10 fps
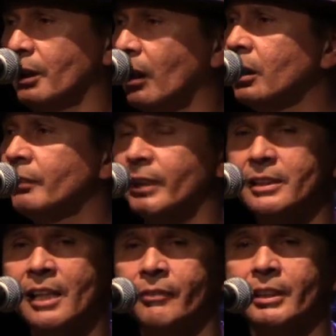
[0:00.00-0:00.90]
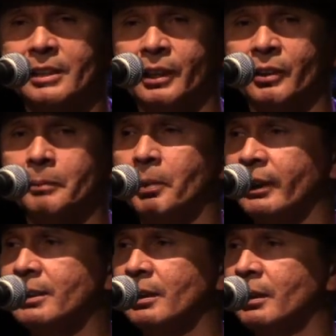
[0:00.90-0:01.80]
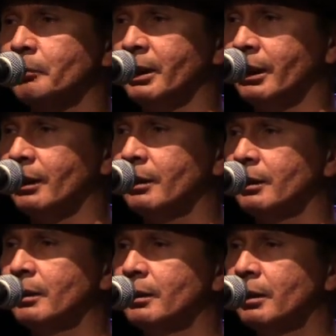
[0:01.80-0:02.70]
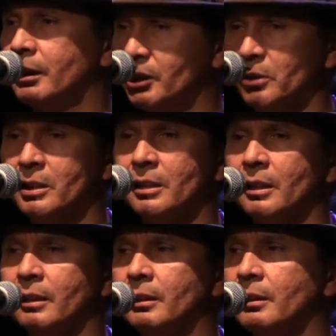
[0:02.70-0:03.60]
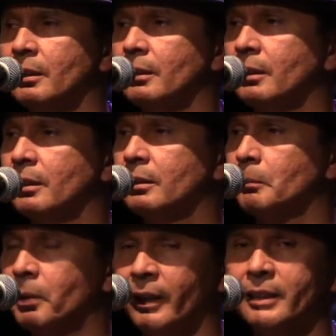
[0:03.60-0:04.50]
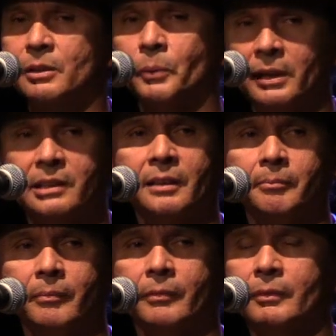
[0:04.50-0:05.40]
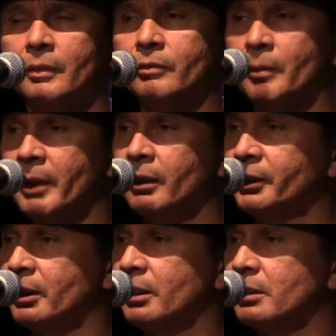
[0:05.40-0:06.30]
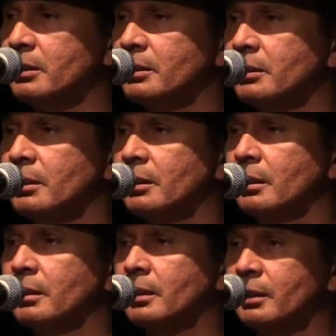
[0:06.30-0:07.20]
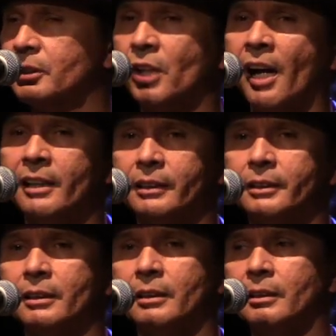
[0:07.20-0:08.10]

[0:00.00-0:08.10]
all of us have a sacred place in our being. Hachusira. To place wisdom from elders to the child.